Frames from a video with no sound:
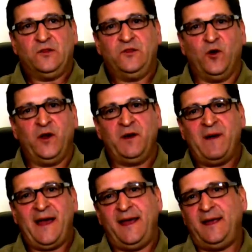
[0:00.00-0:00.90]
During
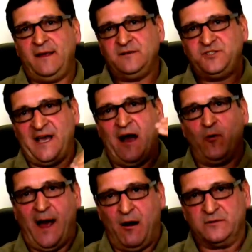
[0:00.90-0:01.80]
my
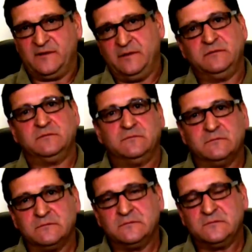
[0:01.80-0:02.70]
shout out
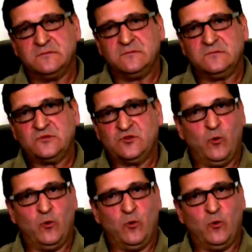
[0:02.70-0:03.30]
to